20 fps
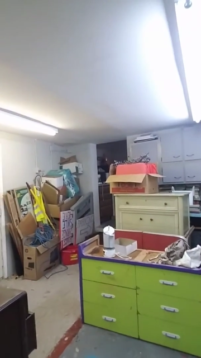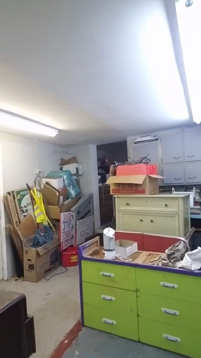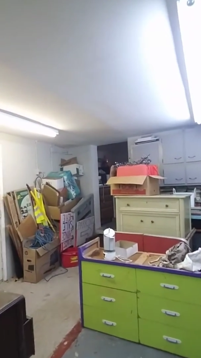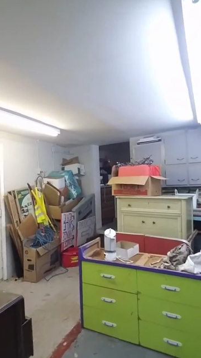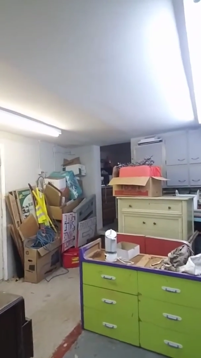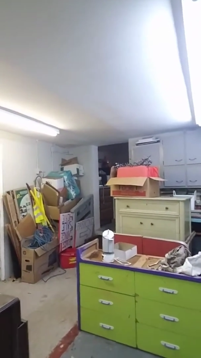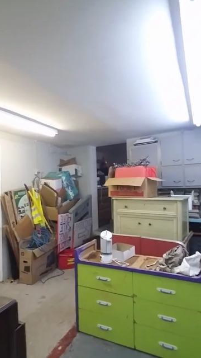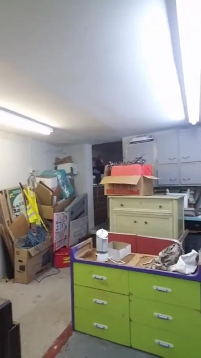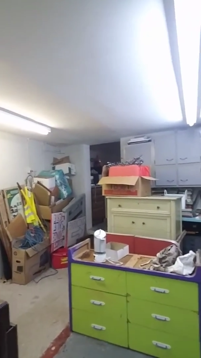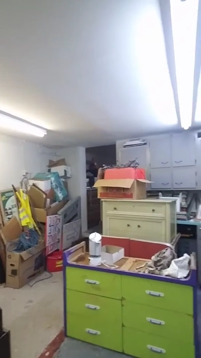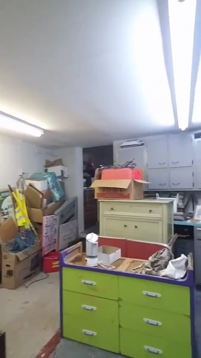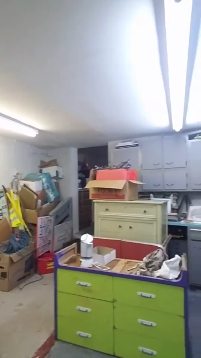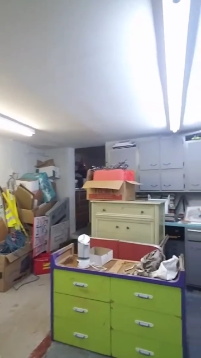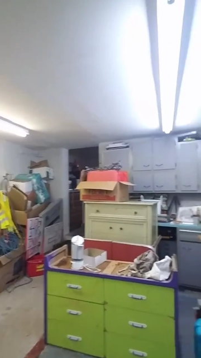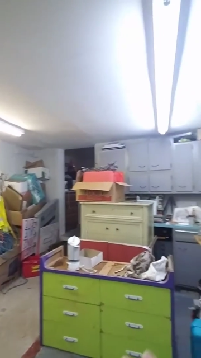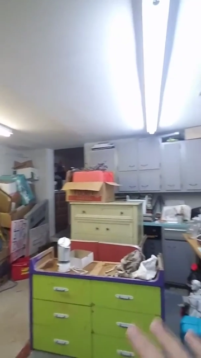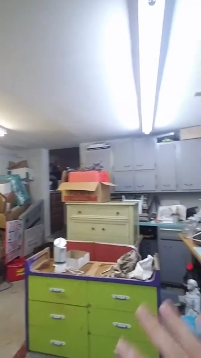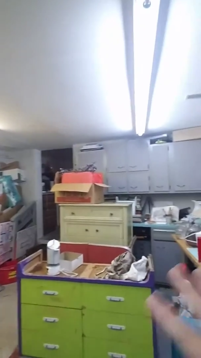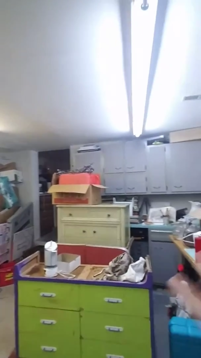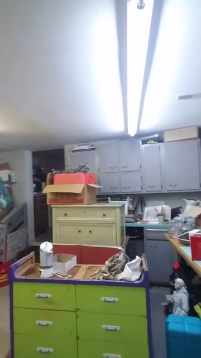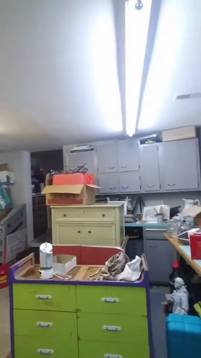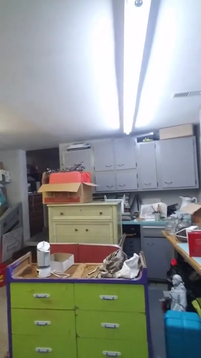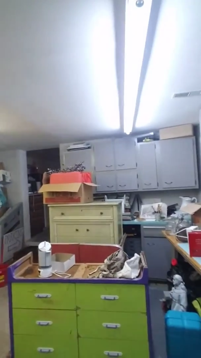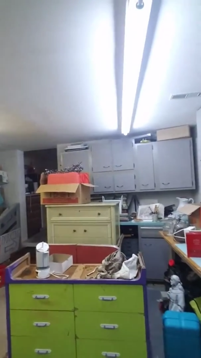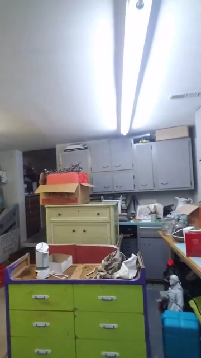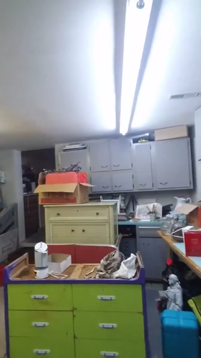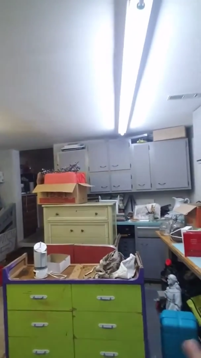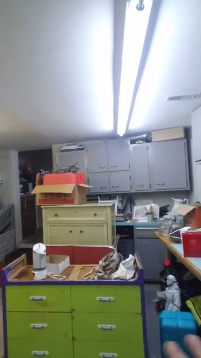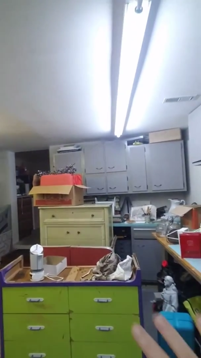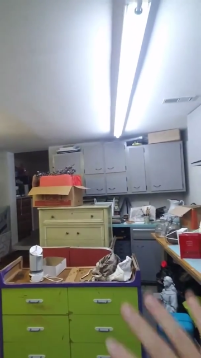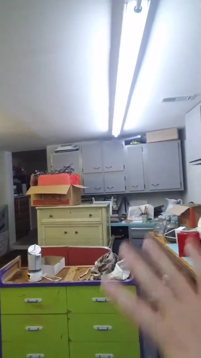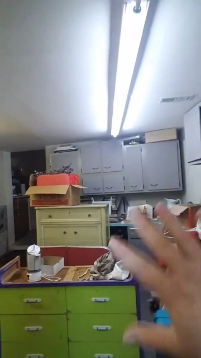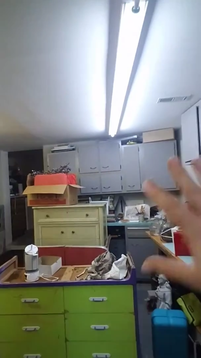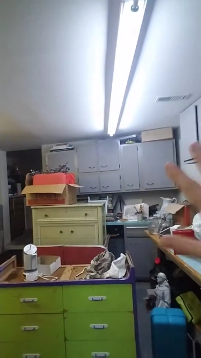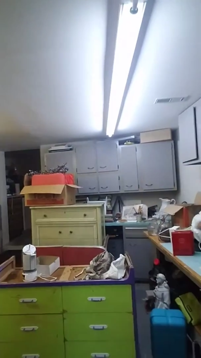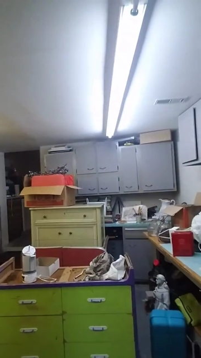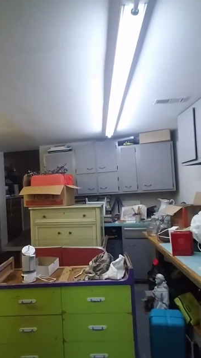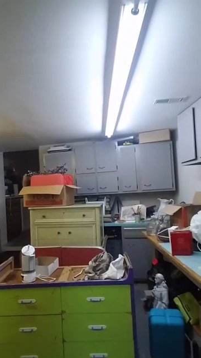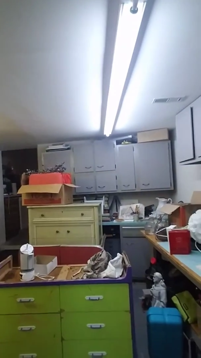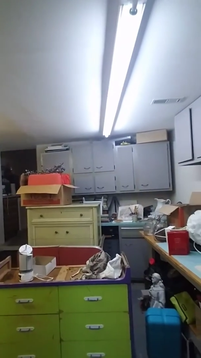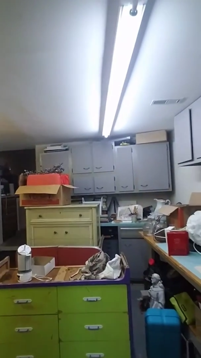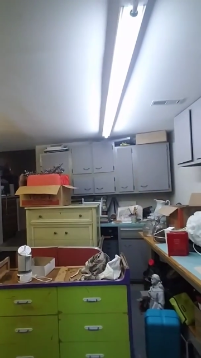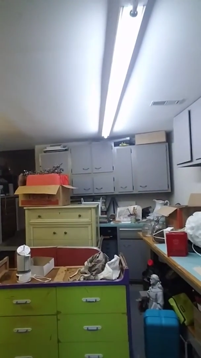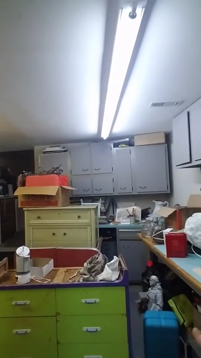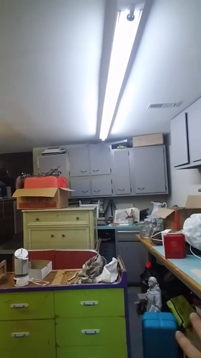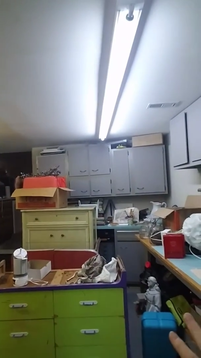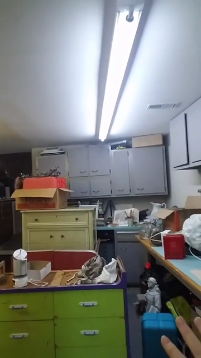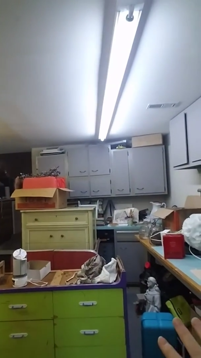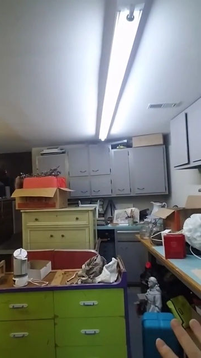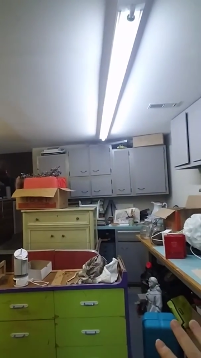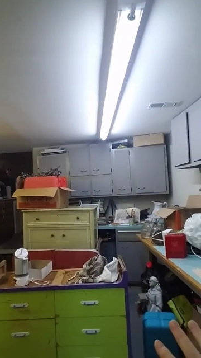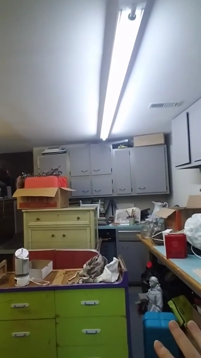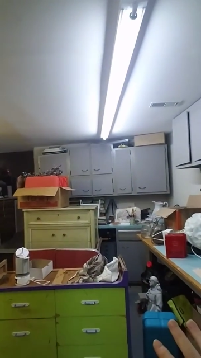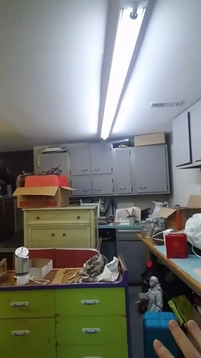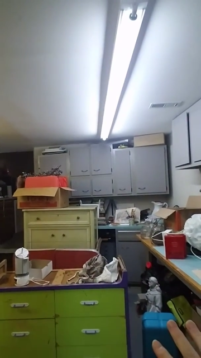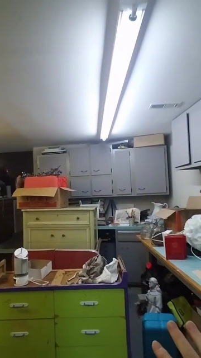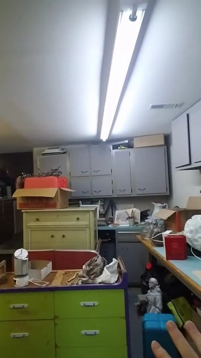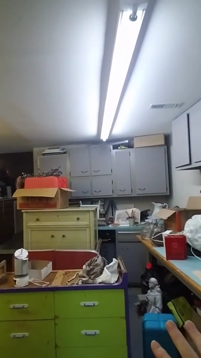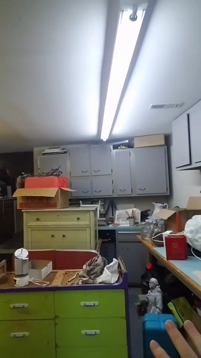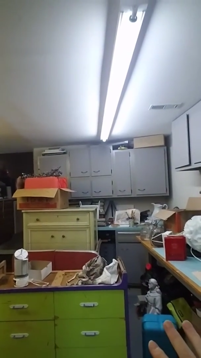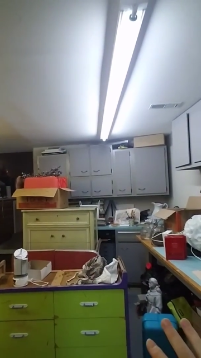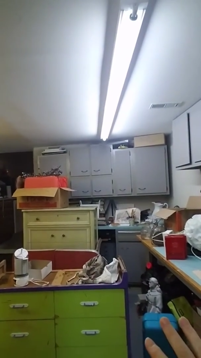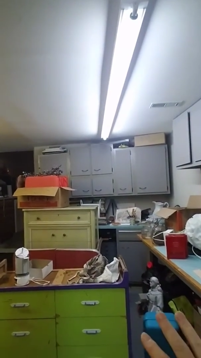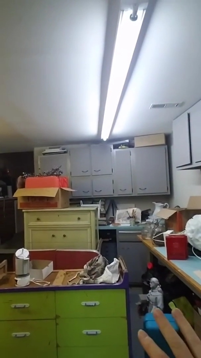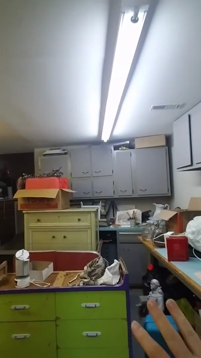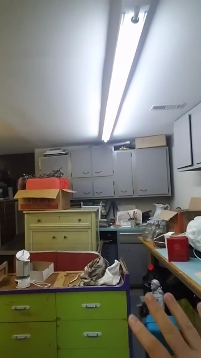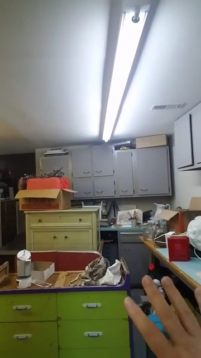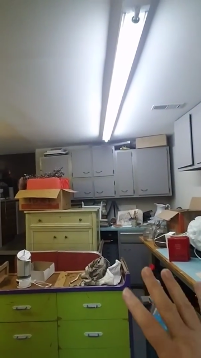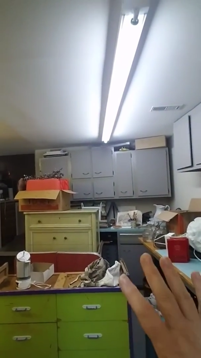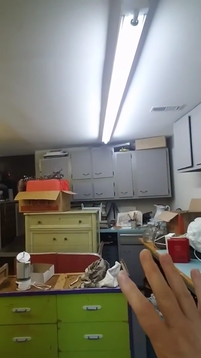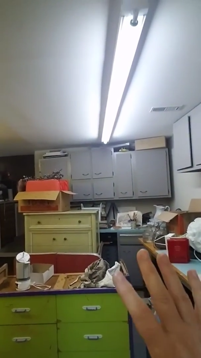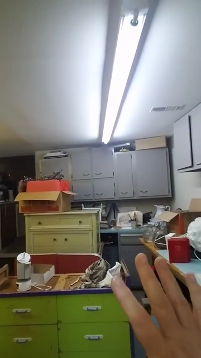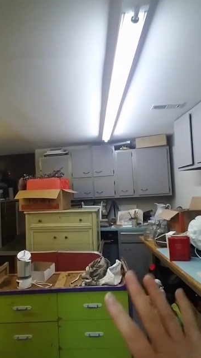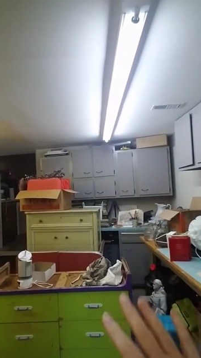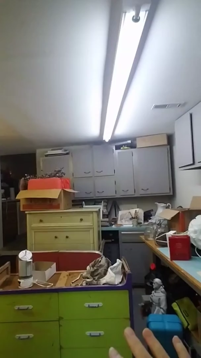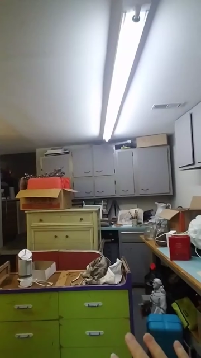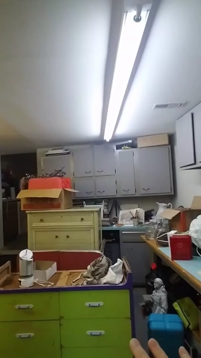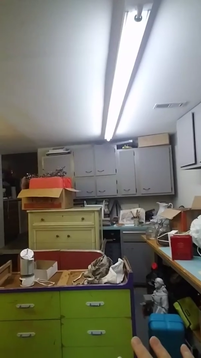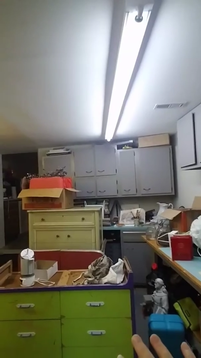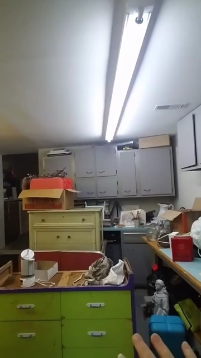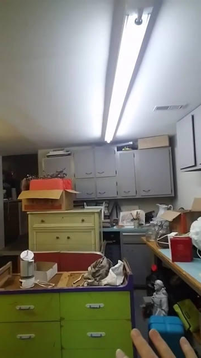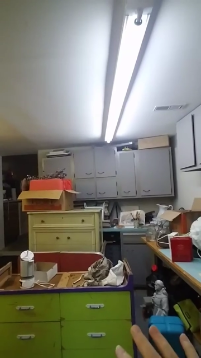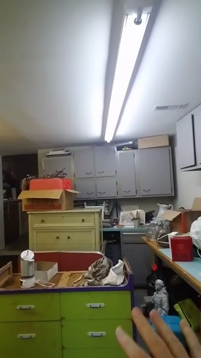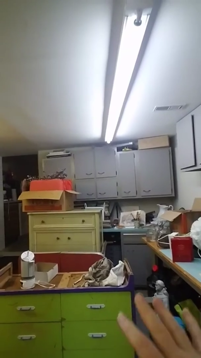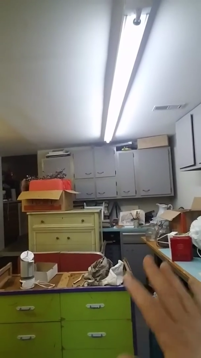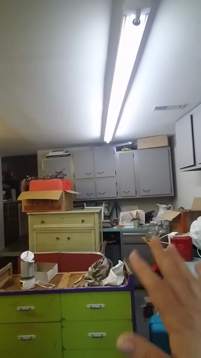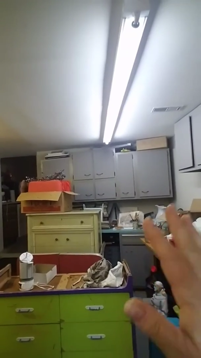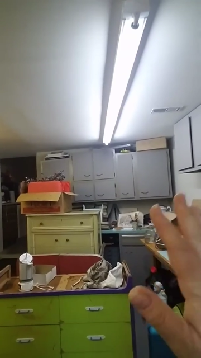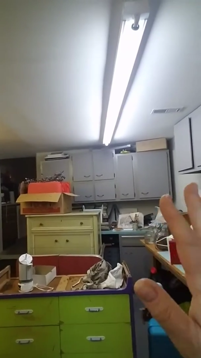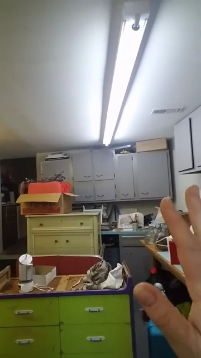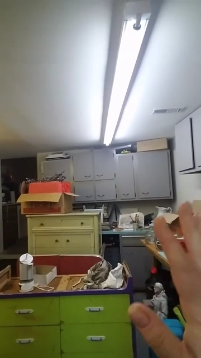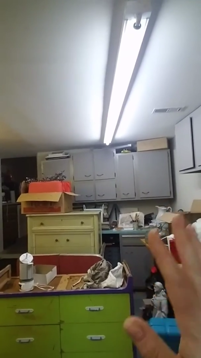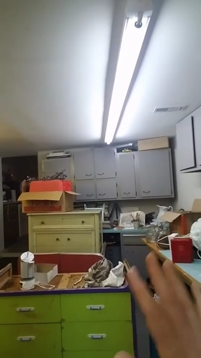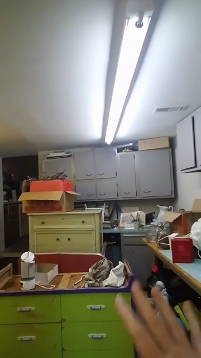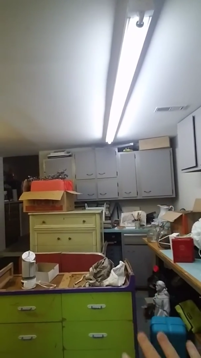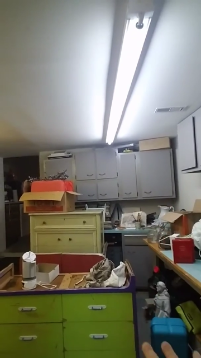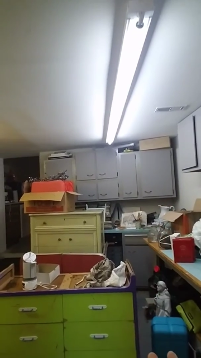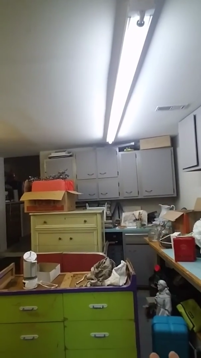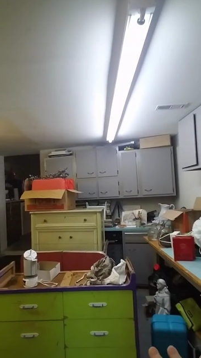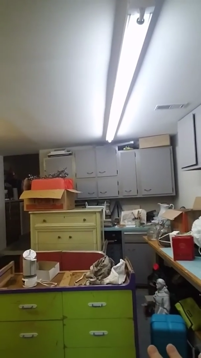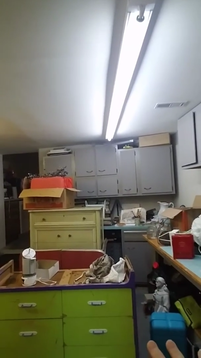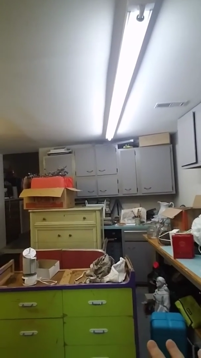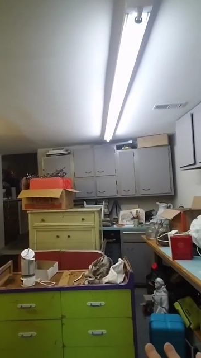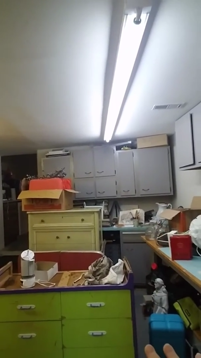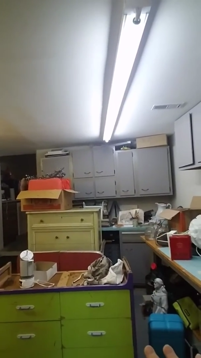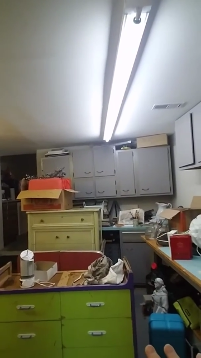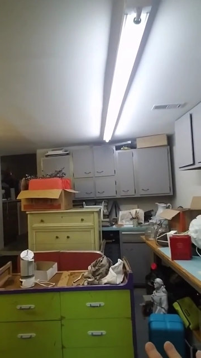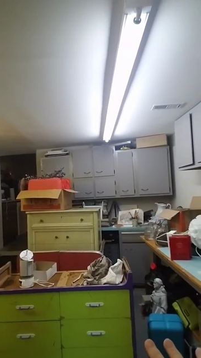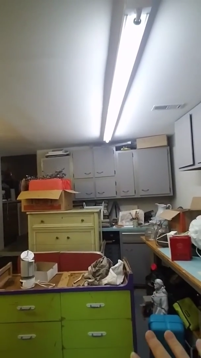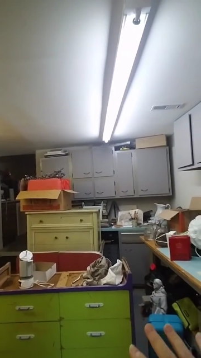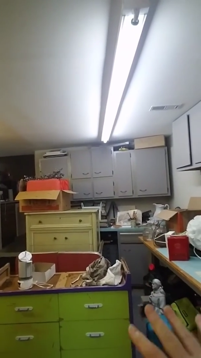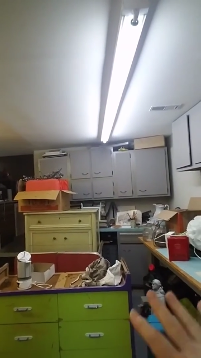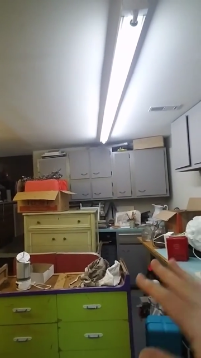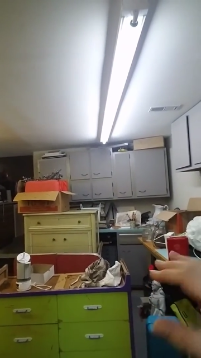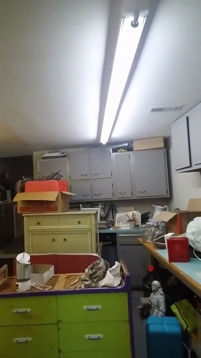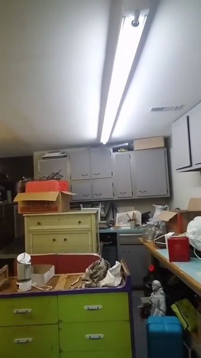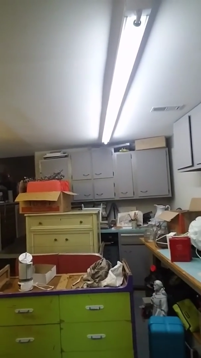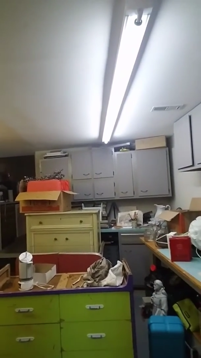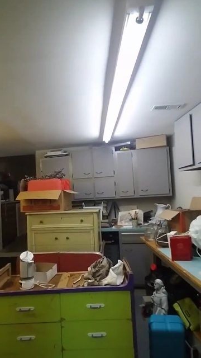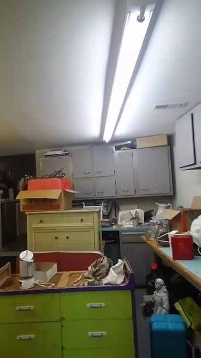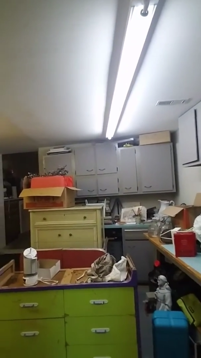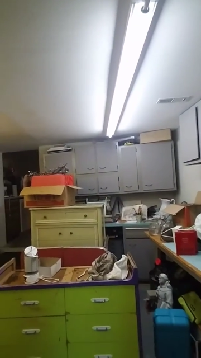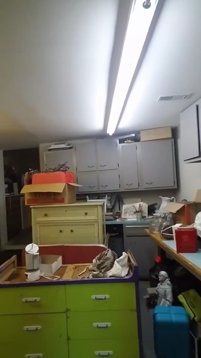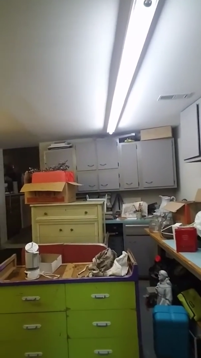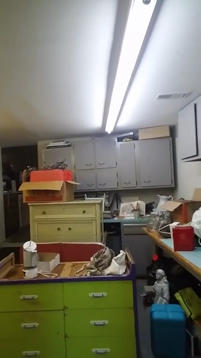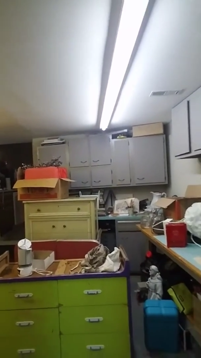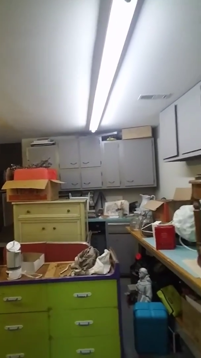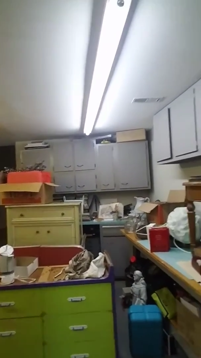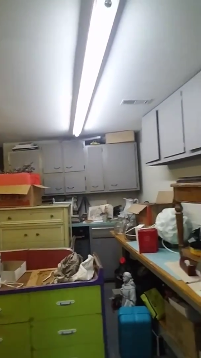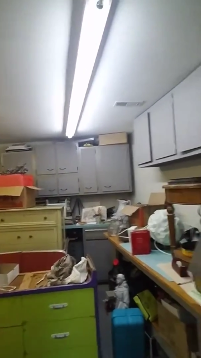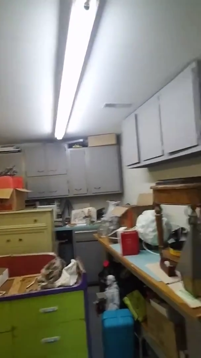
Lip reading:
No face is visible, so there are no lips to read.